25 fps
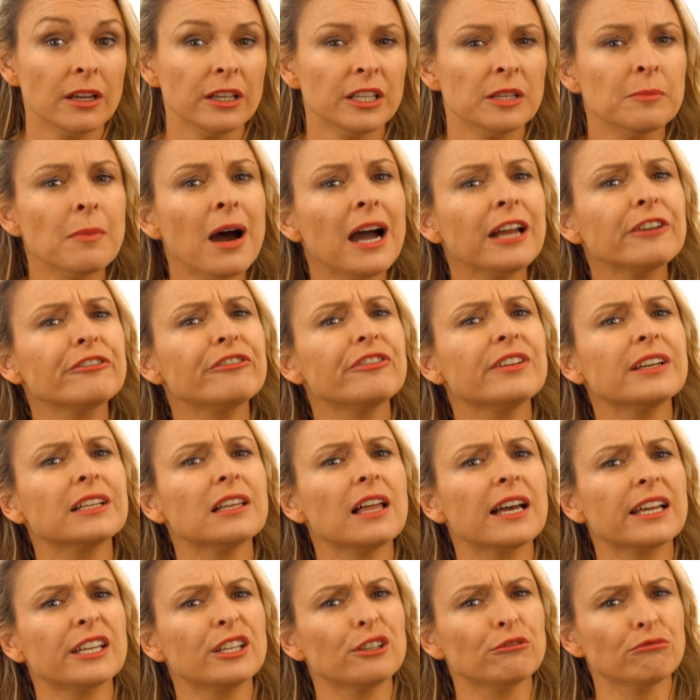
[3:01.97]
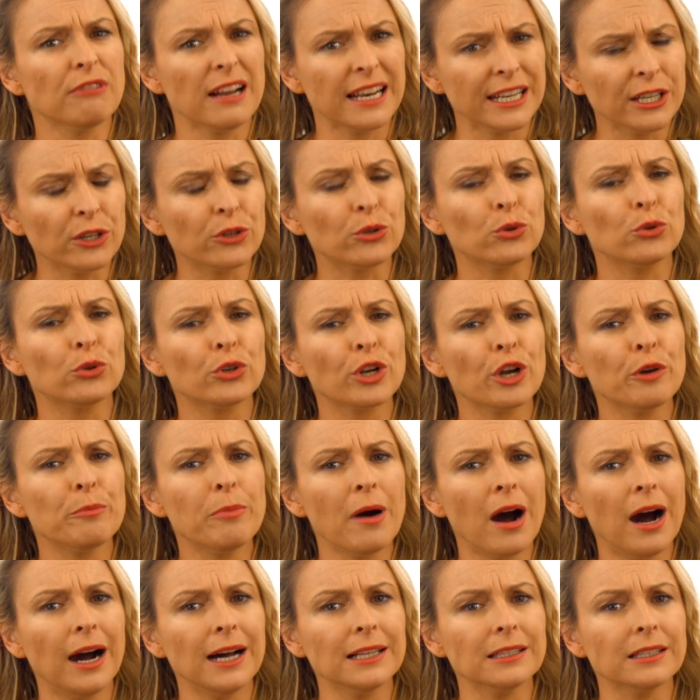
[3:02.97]
you might feel like you're running on
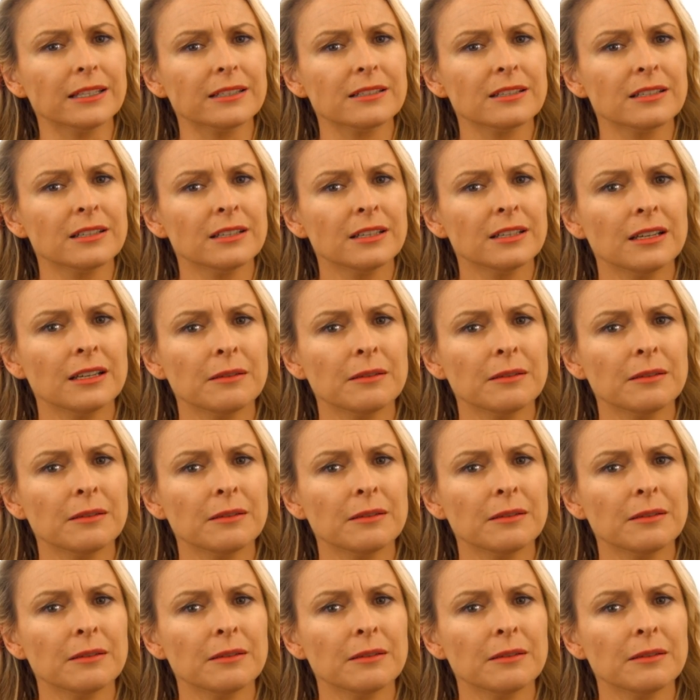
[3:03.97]
autopilot,